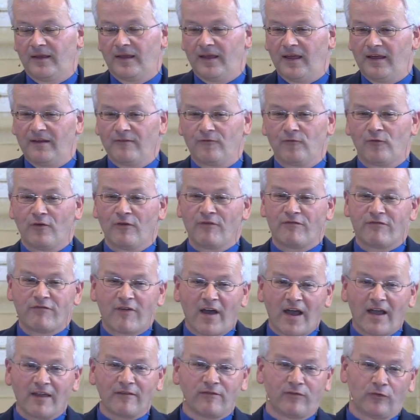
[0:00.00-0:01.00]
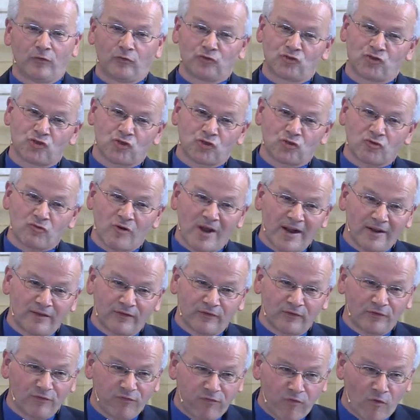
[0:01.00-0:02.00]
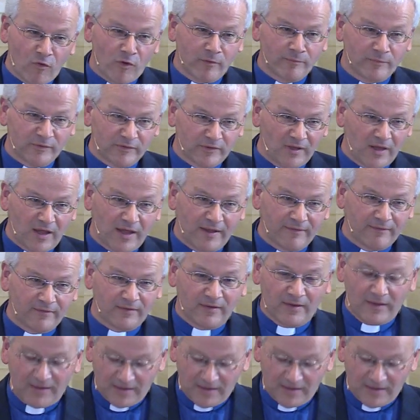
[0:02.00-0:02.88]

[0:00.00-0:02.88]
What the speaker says: And revival transforms lives.